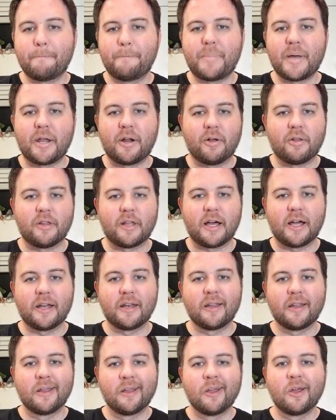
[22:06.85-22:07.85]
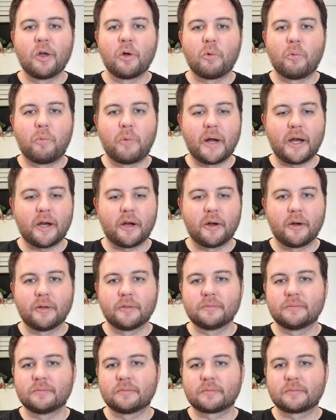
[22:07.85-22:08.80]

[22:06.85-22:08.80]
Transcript: BetOnline, where